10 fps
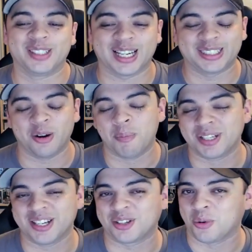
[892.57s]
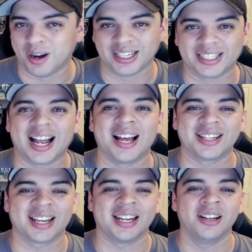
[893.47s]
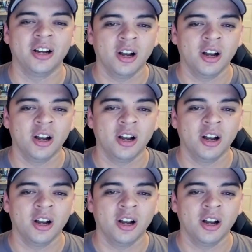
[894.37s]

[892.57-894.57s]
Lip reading: It's actually almost near $26 again